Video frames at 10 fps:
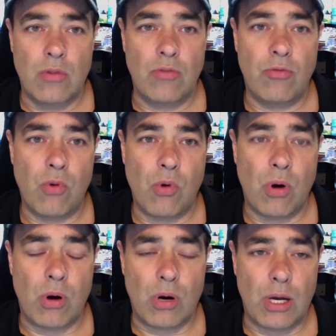
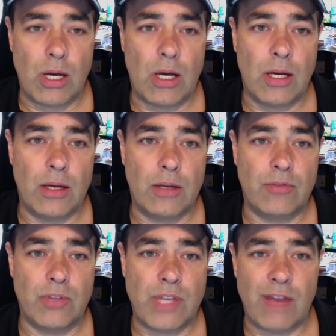for uh,
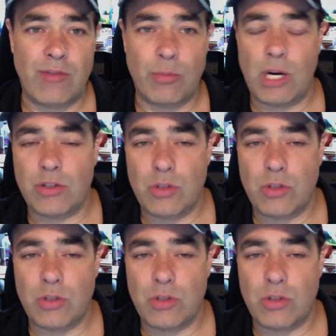for the aftermarket.